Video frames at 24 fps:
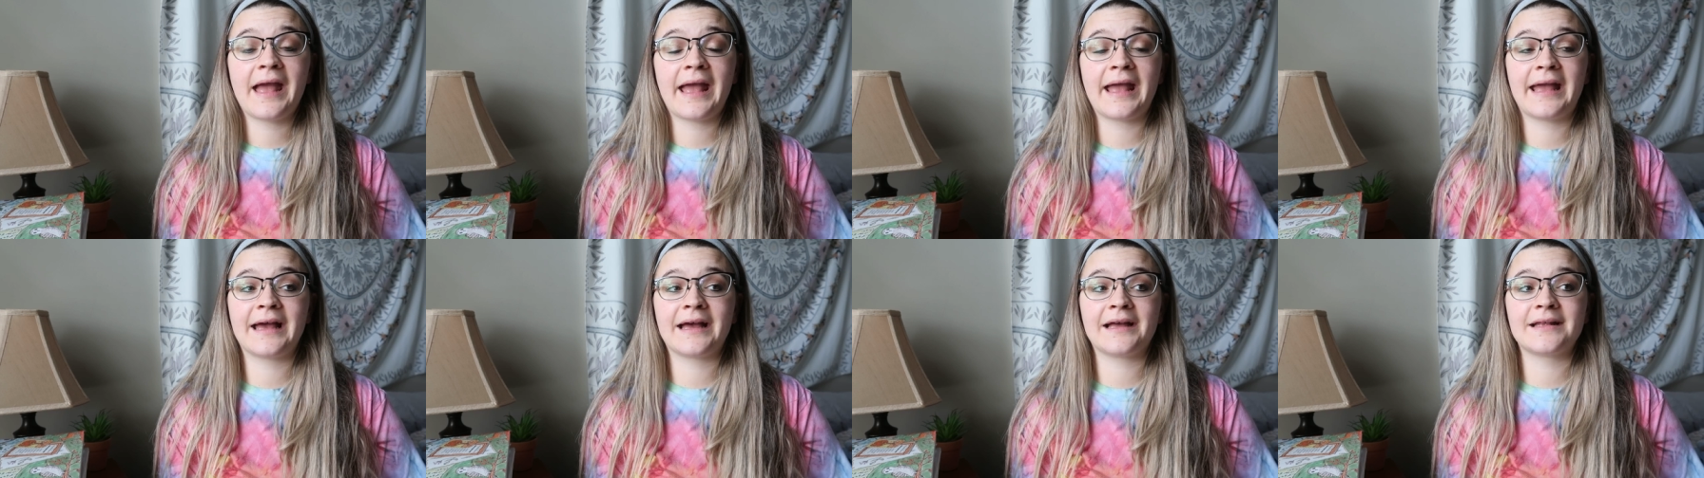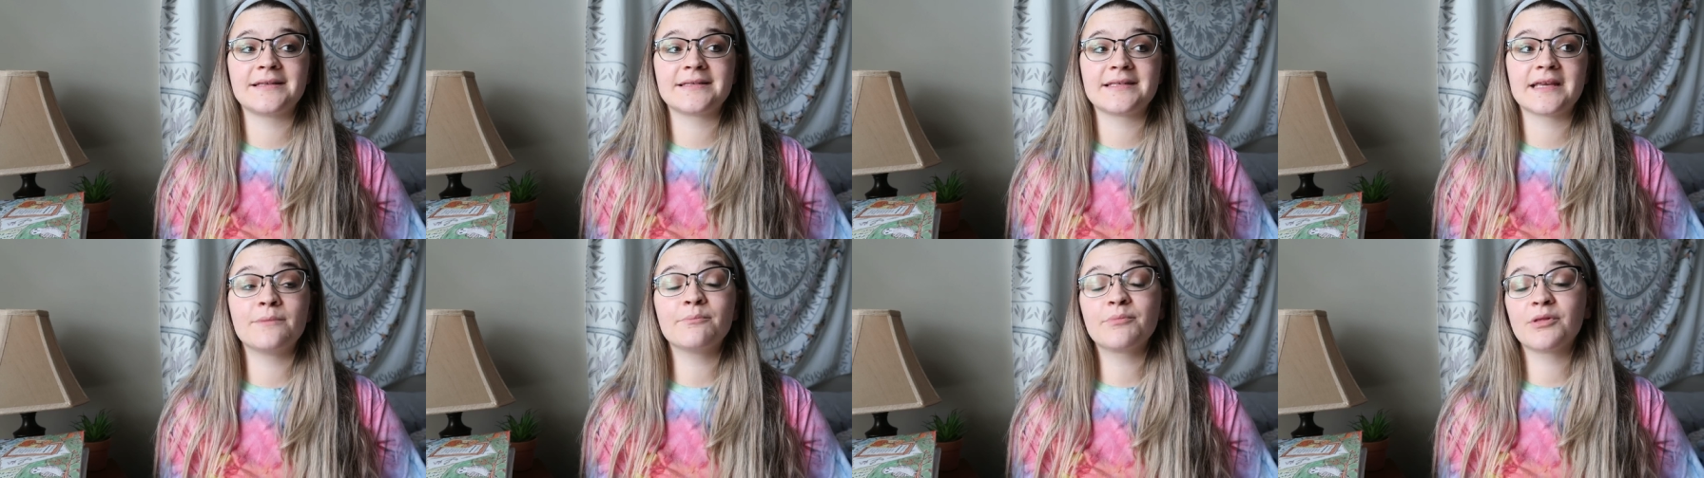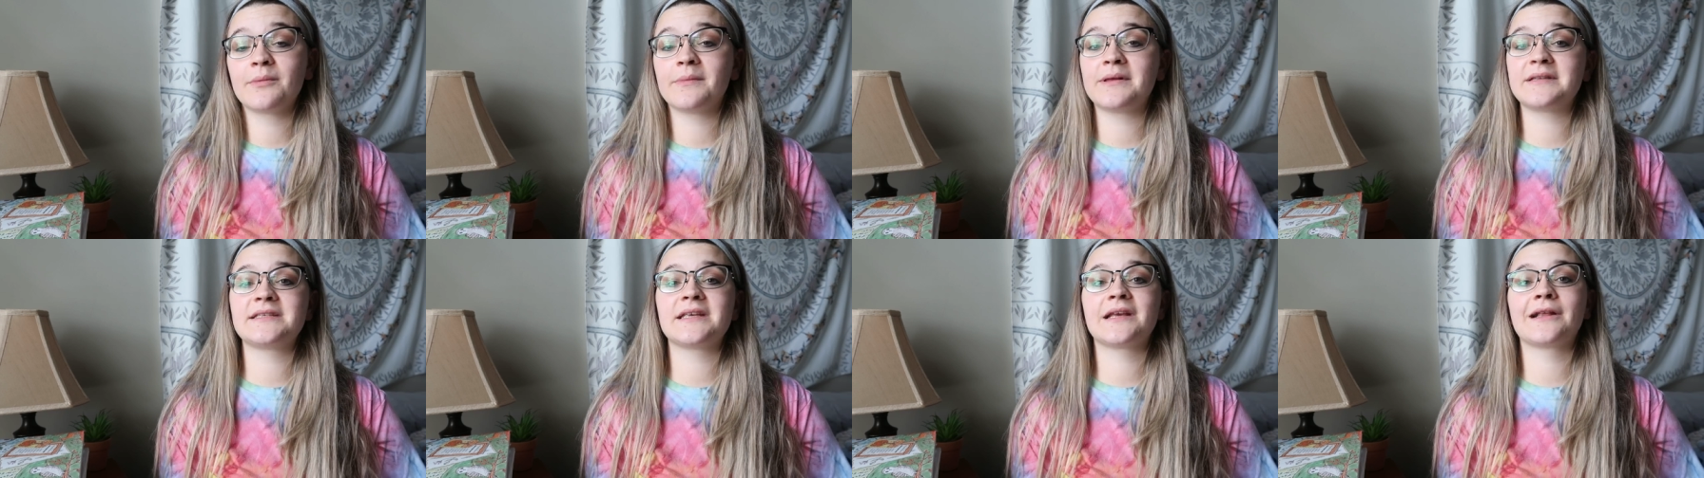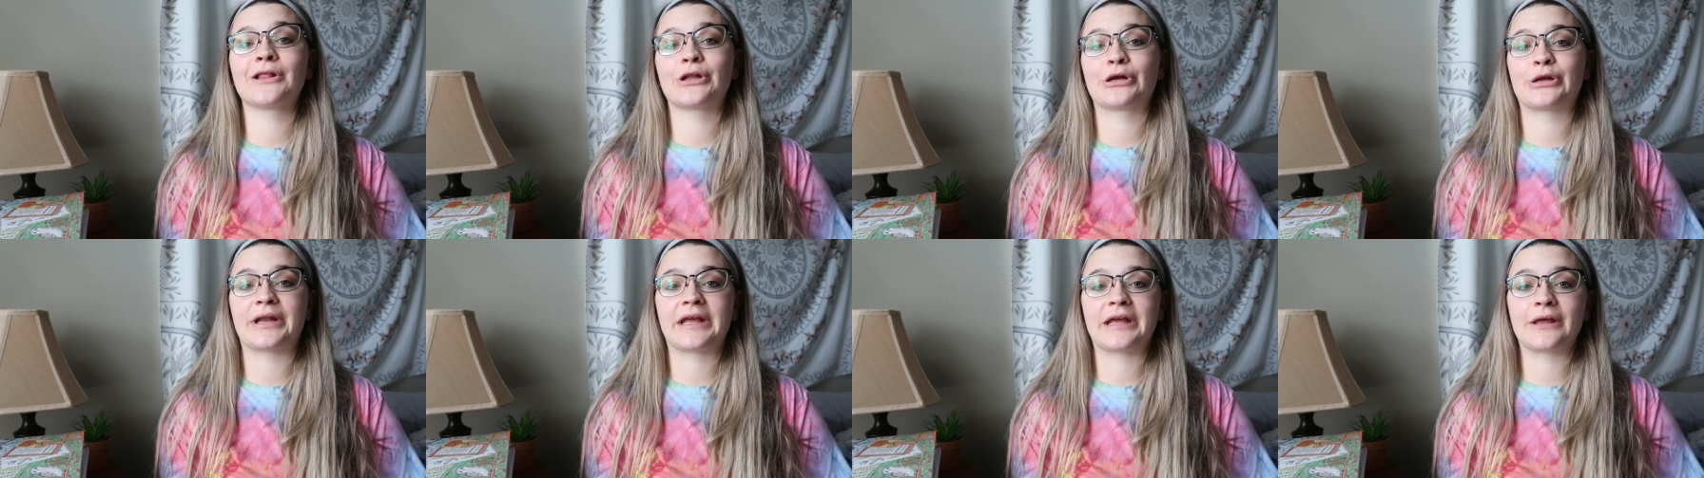and implementing
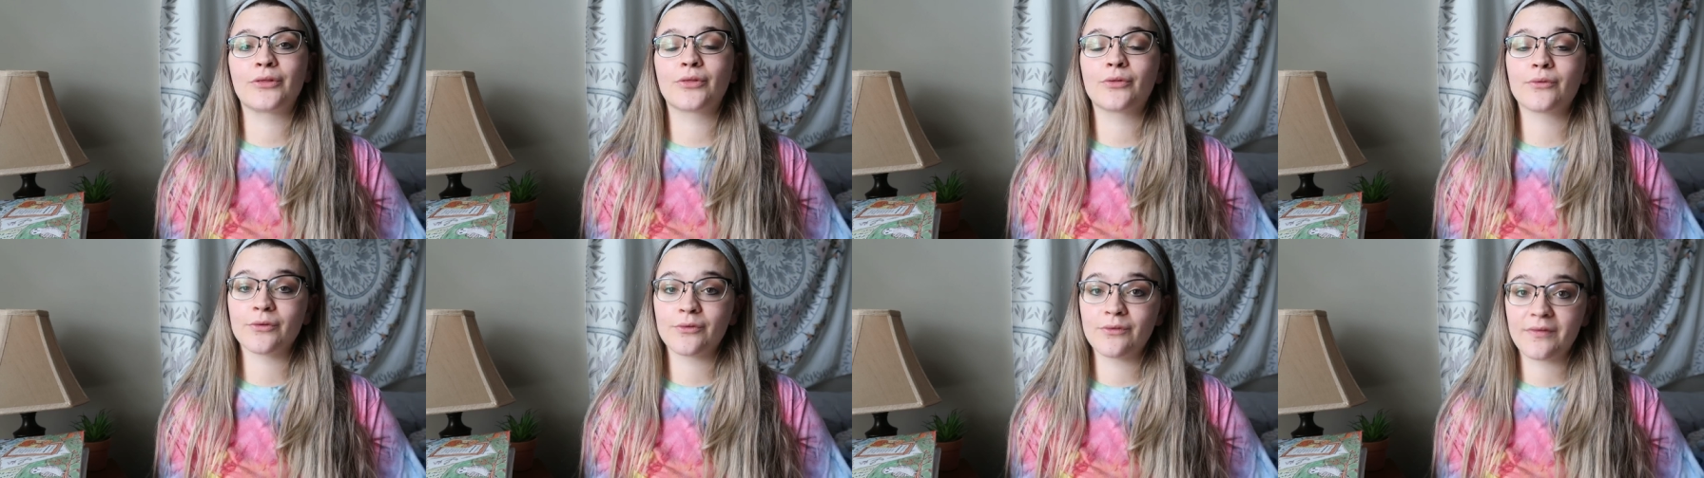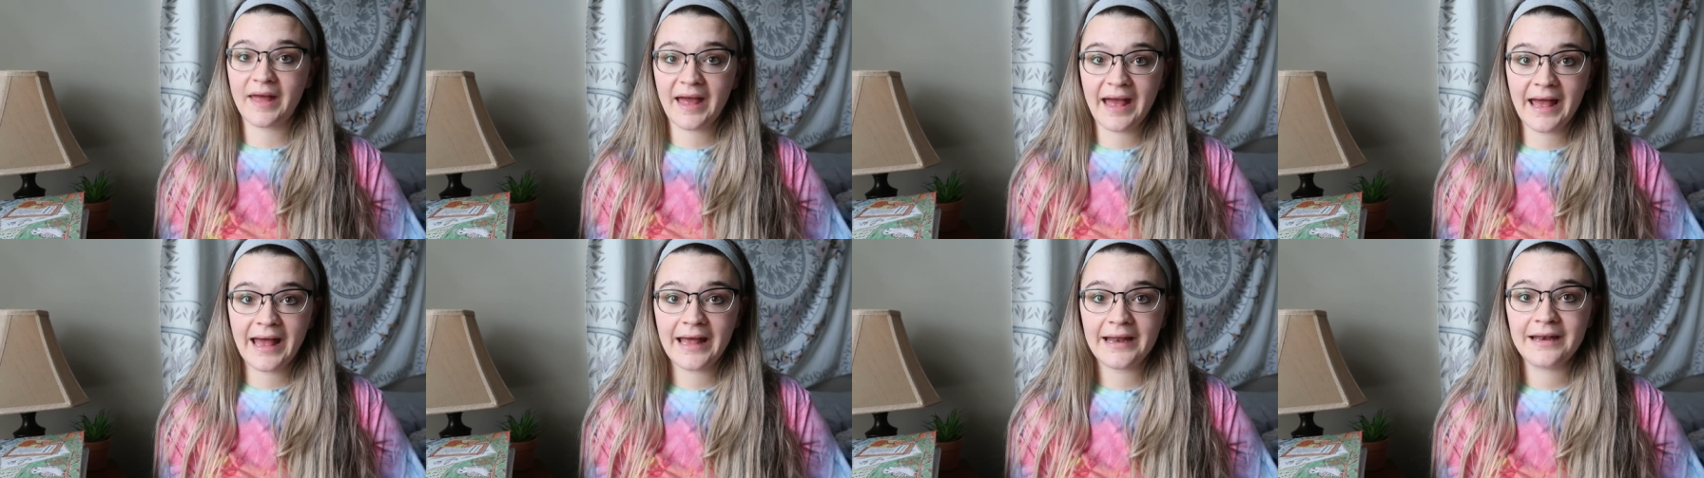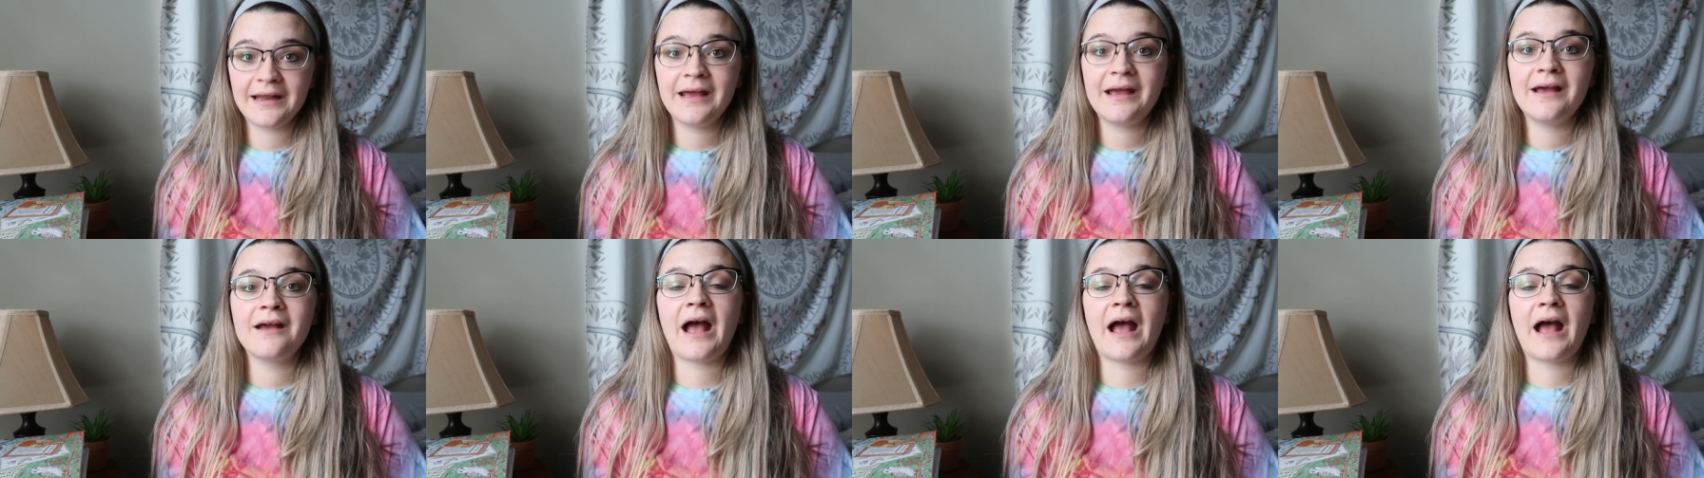learning through that.